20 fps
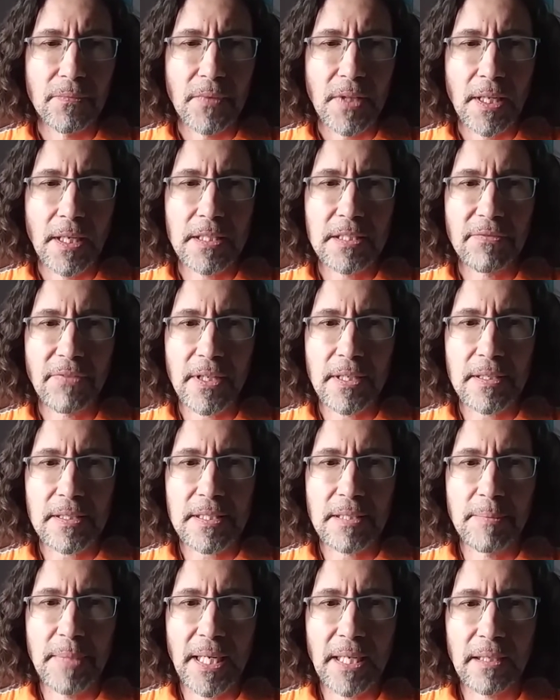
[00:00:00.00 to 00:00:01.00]
As far as
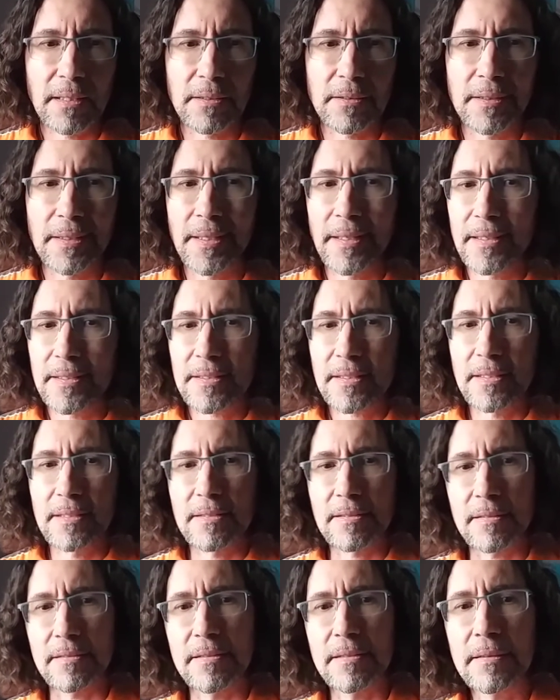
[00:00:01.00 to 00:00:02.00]
the Mandalorian is
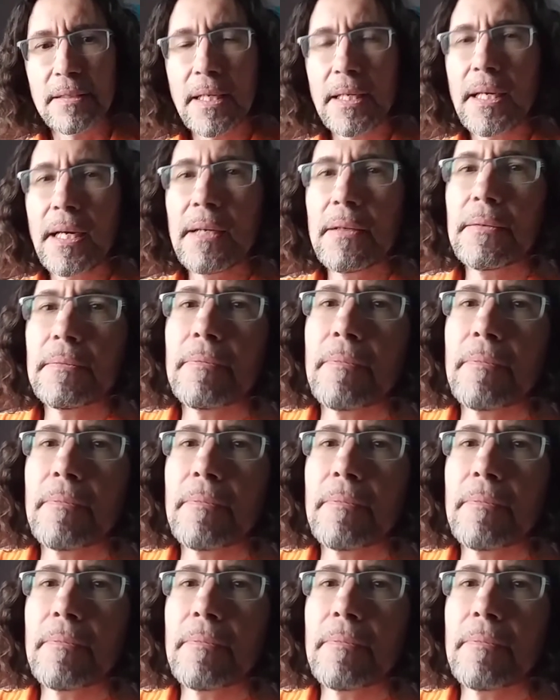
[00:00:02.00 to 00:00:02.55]
concerned, like I